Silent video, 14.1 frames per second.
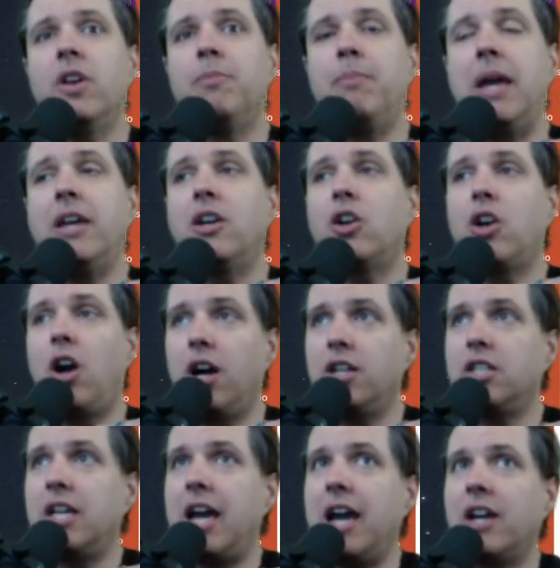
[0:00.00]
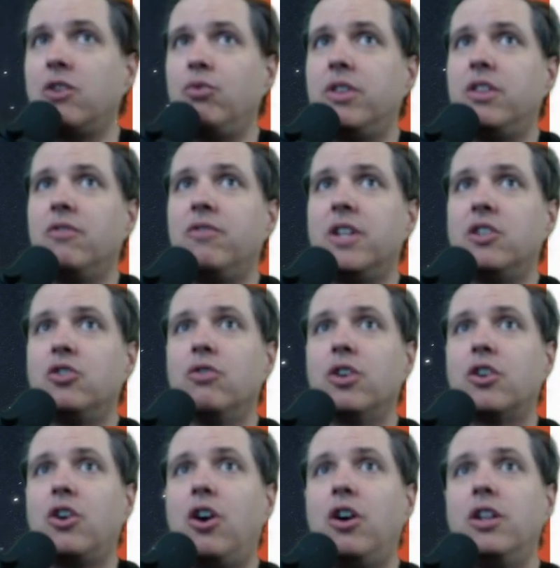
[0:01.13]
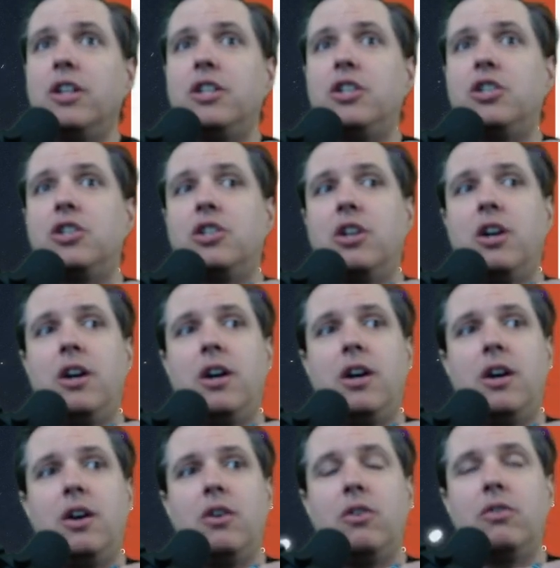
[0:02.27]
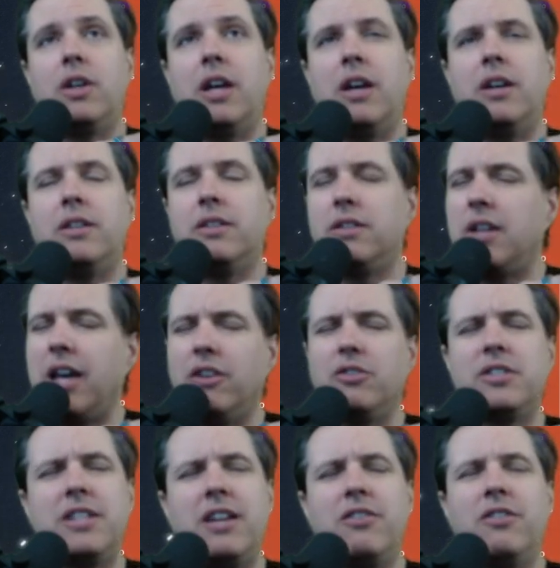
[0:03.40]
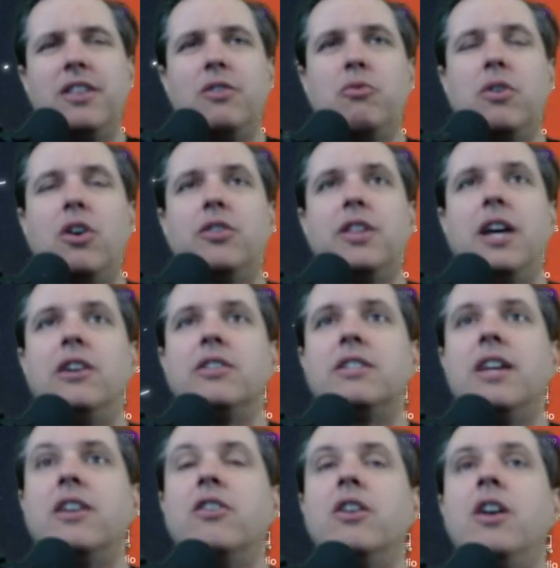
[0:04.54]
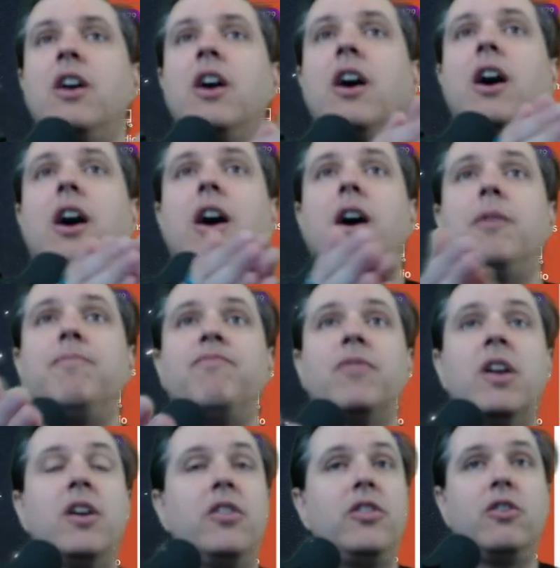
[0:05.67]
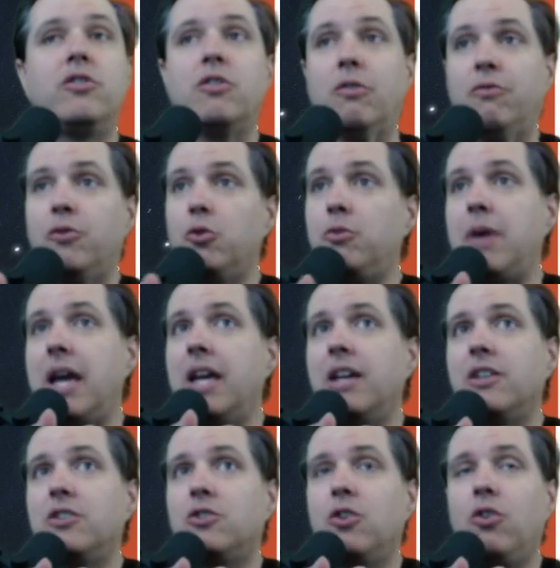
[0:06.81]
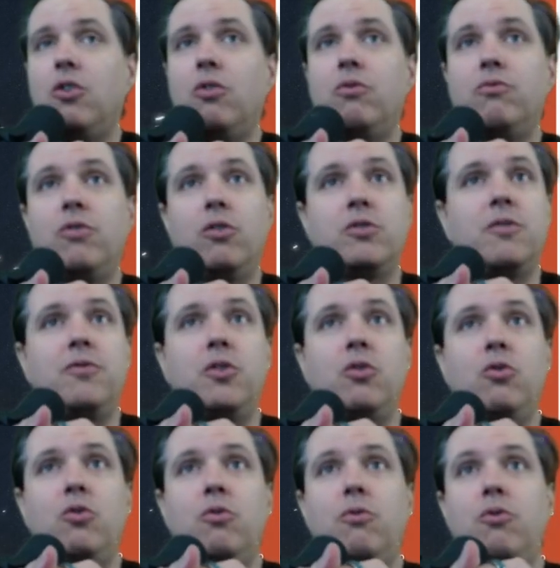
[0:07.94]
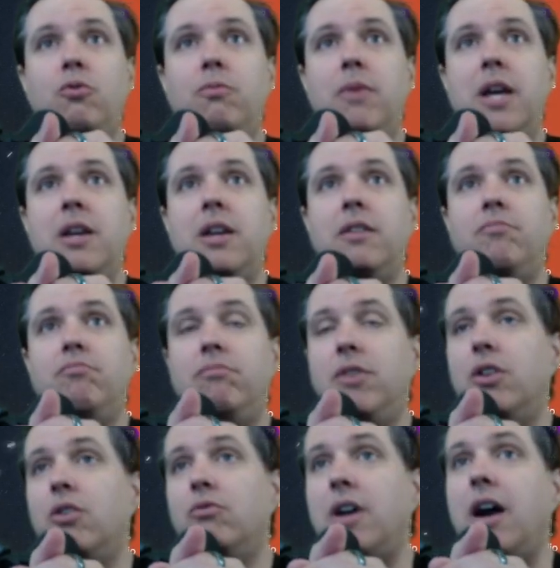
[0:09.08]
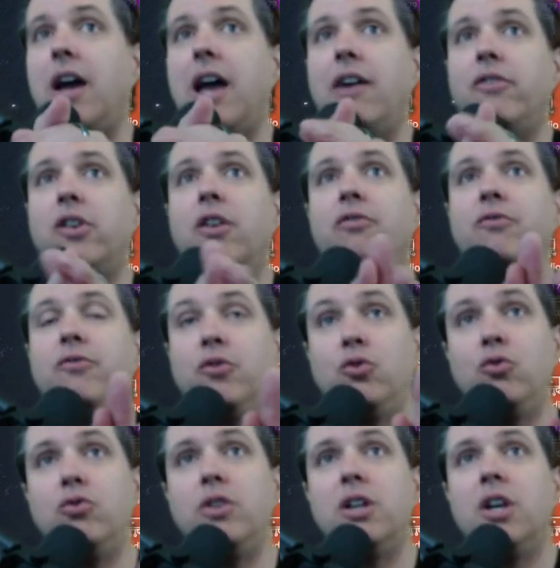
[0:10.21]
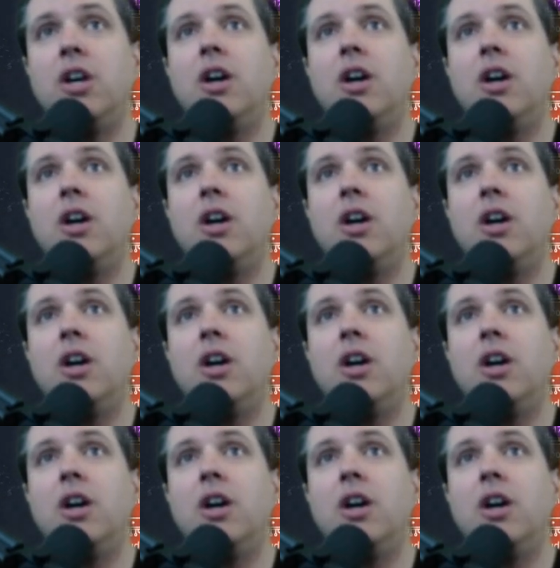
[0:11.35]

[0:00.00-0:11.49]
make contact with the Ventura College health center. I think we call it the health center. There's a food bank. So those of you who may not have enough food,